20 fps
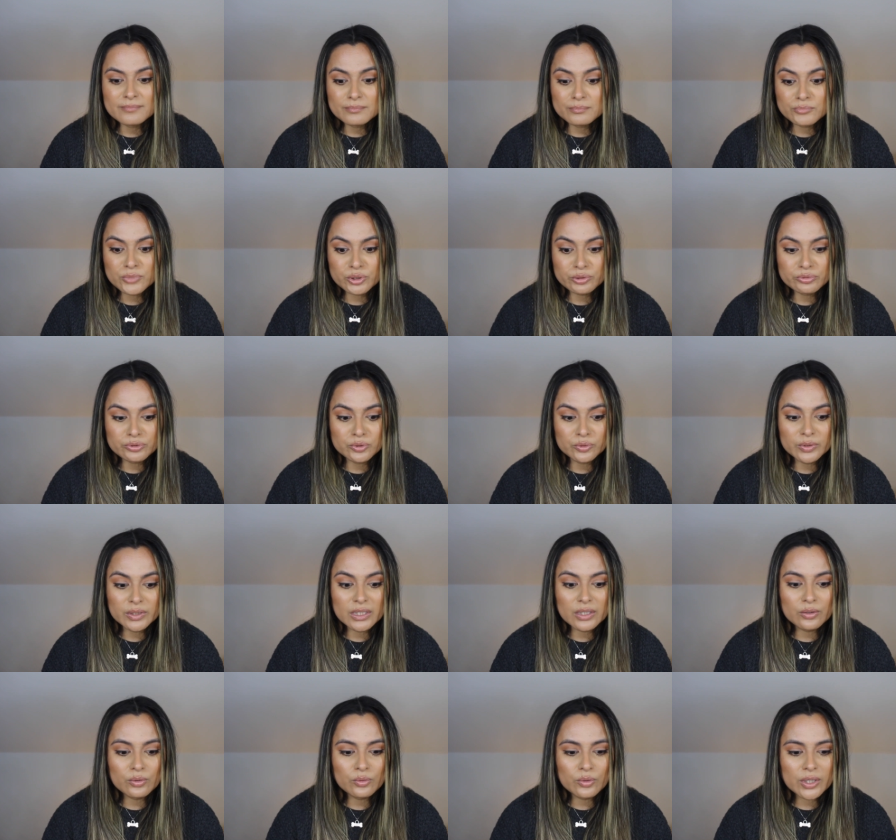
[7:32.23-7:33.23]

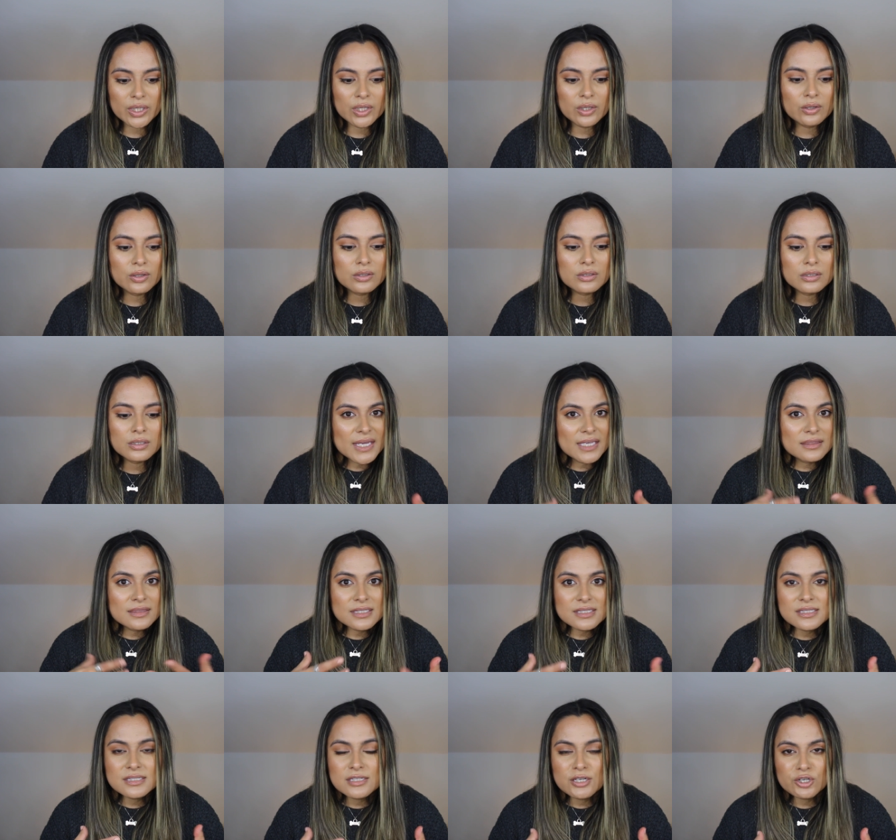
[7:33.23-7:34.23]
marula oil and
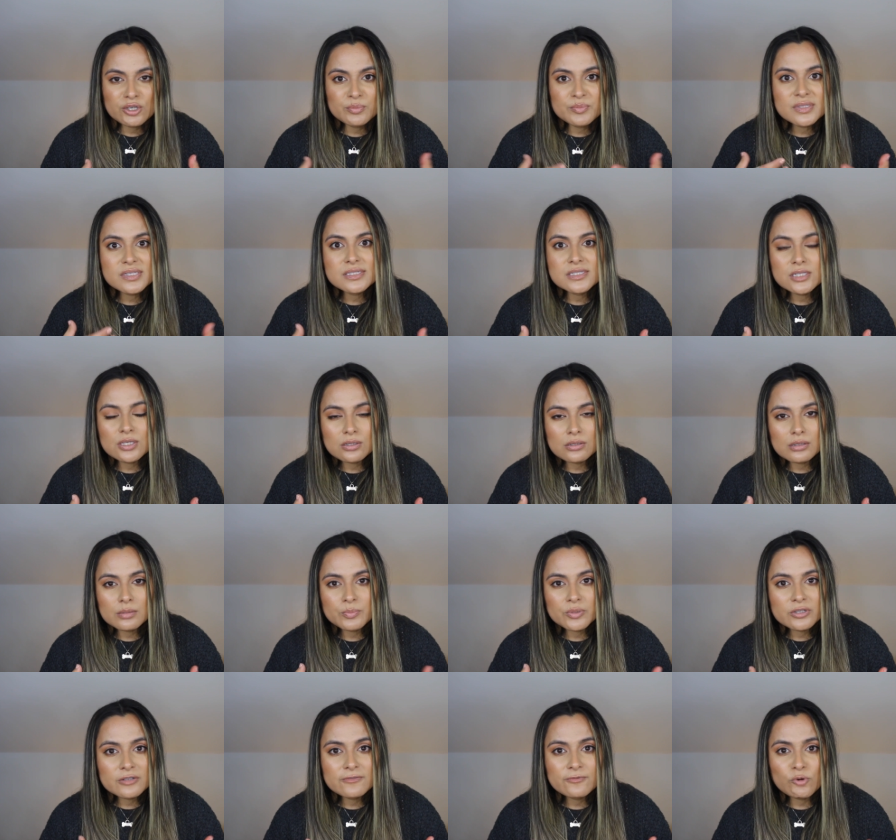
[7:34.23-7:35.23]
the serum still
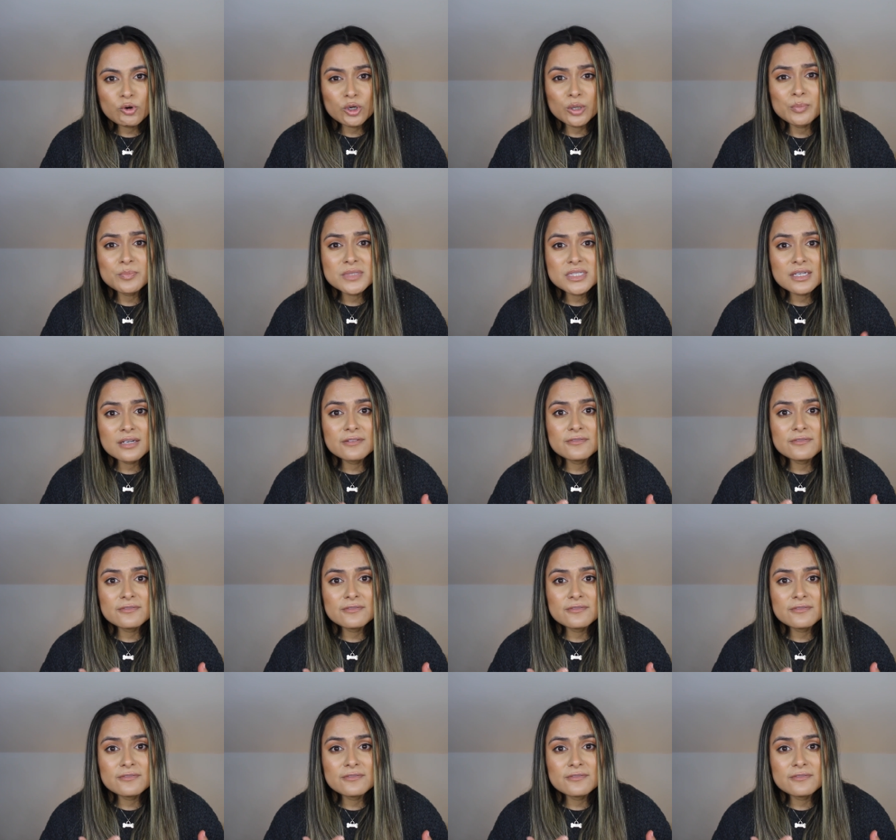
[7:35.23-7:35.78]
performed